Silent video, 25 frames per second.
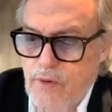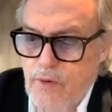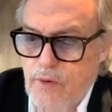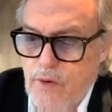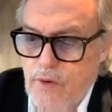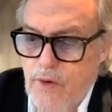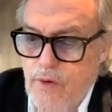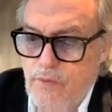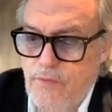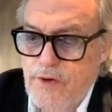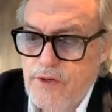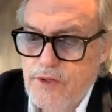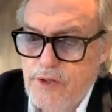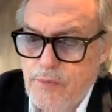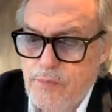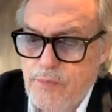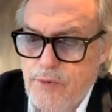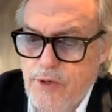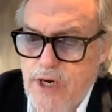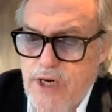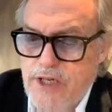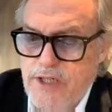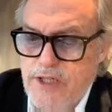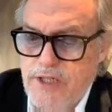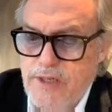of
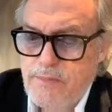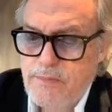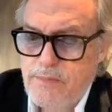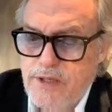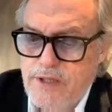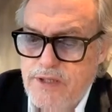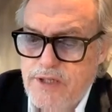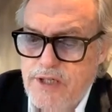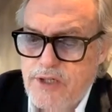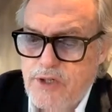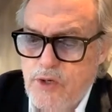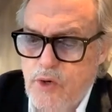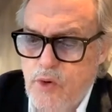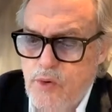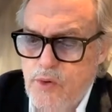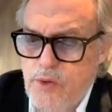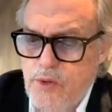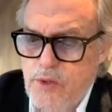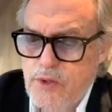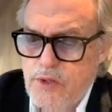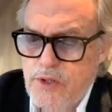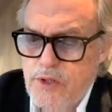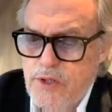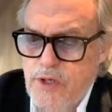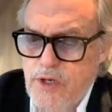enterprising business
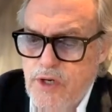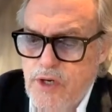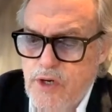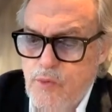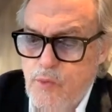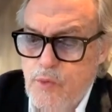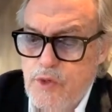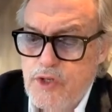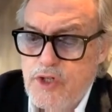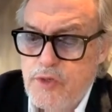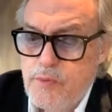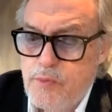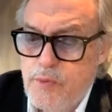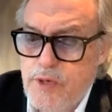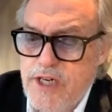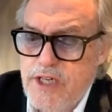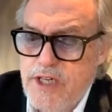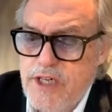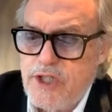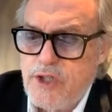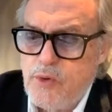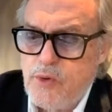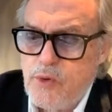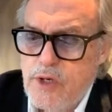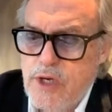owners, which
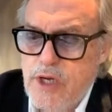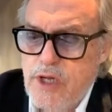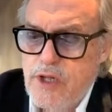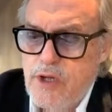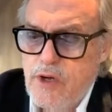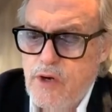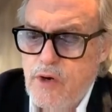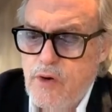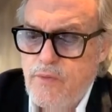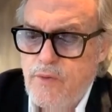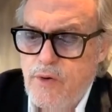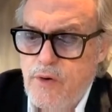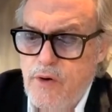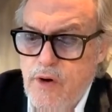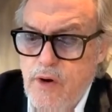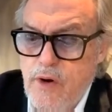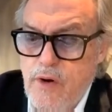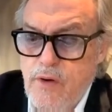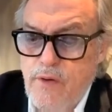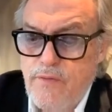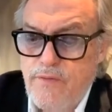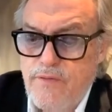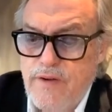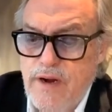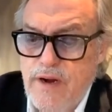brings together over
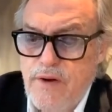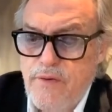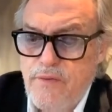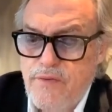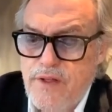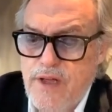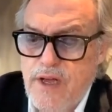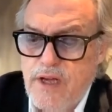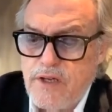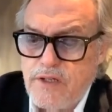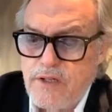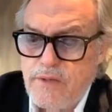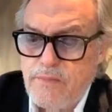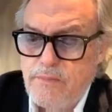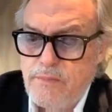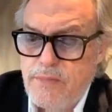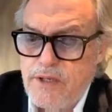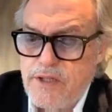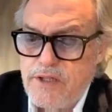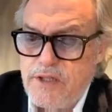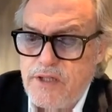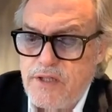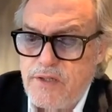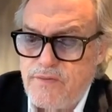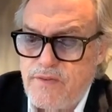5,000
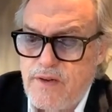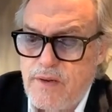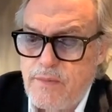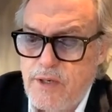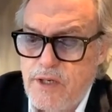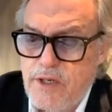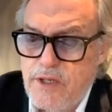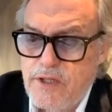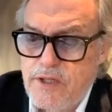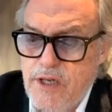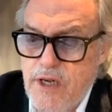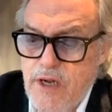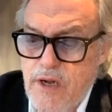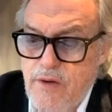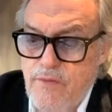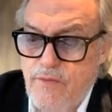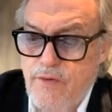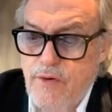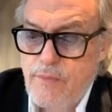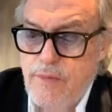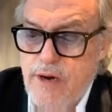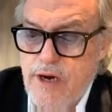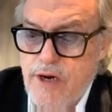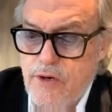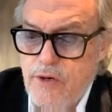business families
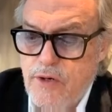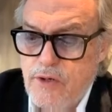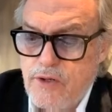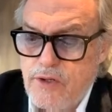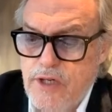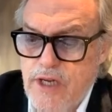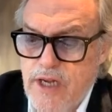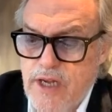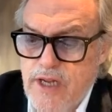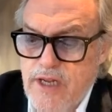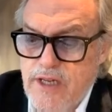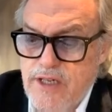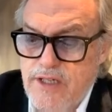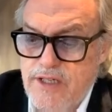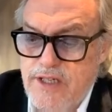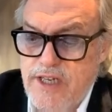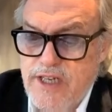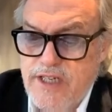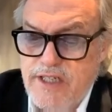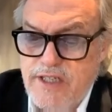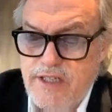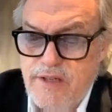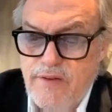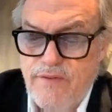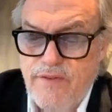from across
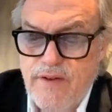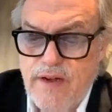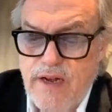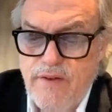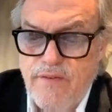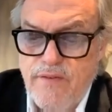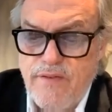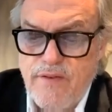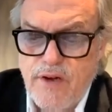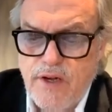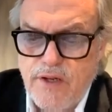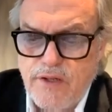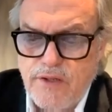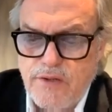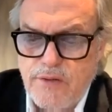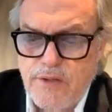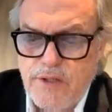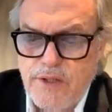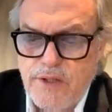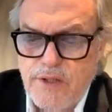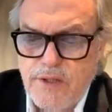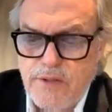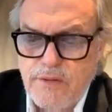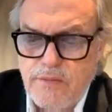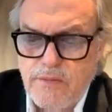65
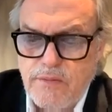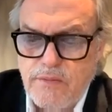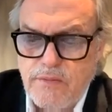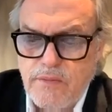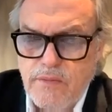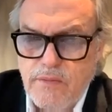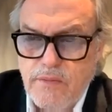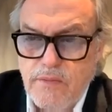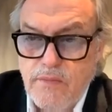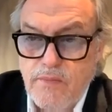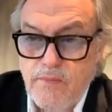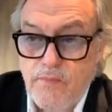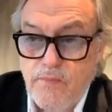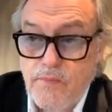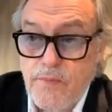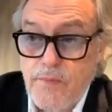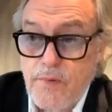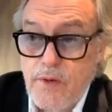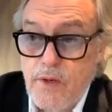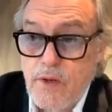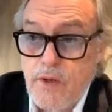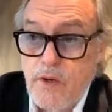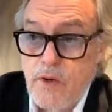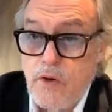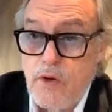countries.
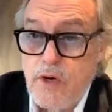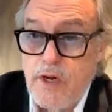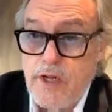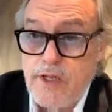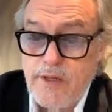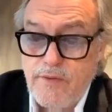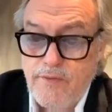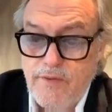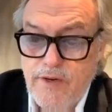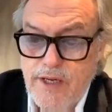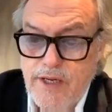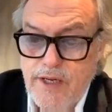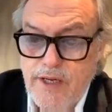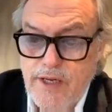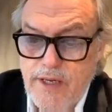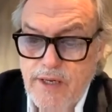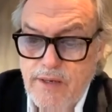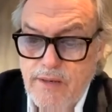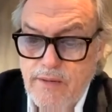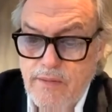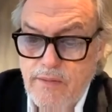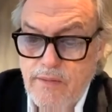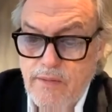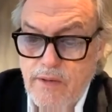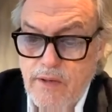Collectively,
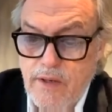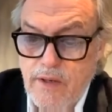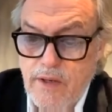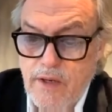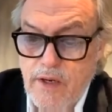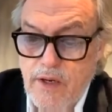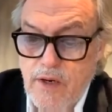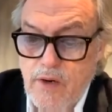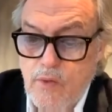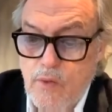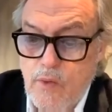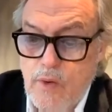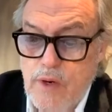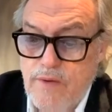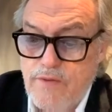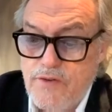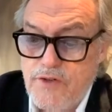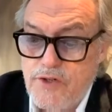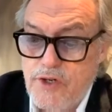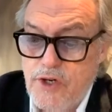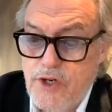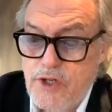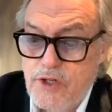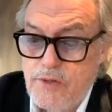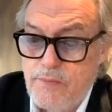we have
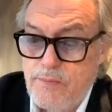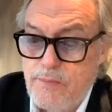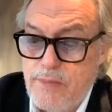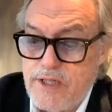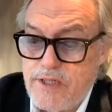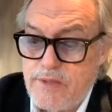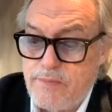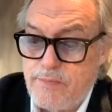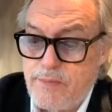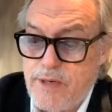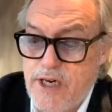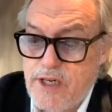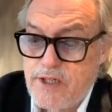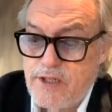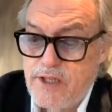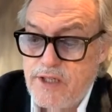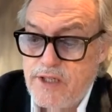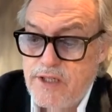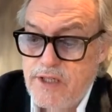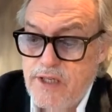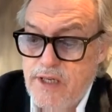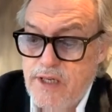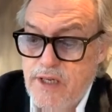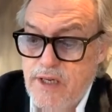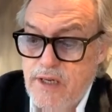shared best
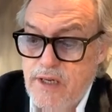practice